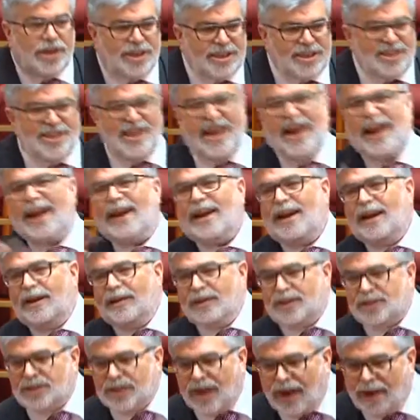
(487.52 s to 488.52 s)
exactly
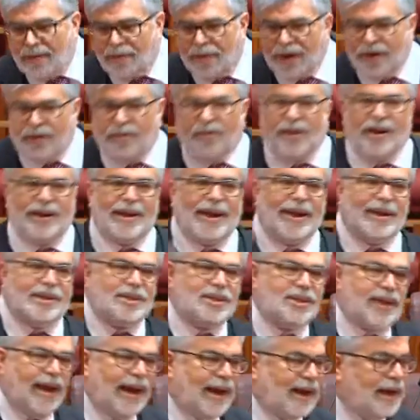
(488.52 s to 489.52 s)
the same rhetoric,
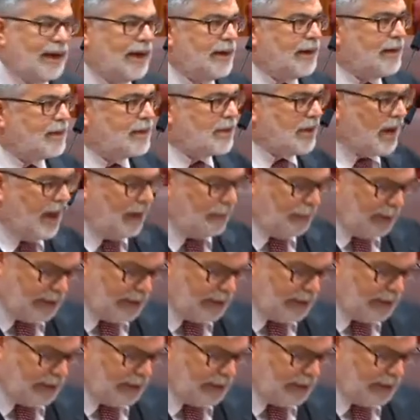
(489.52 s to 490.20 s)
exactly the same